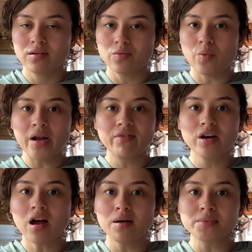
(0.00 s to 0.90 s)
Whenever
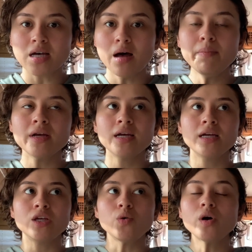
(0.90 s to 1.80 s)
it comes up,
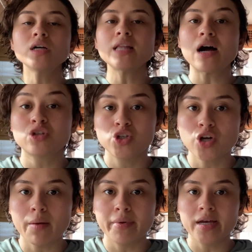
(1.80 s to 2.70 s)
you are allowed to
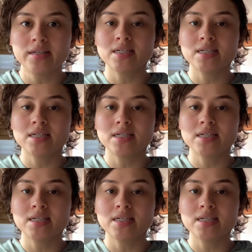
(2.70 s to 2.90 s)
drop it.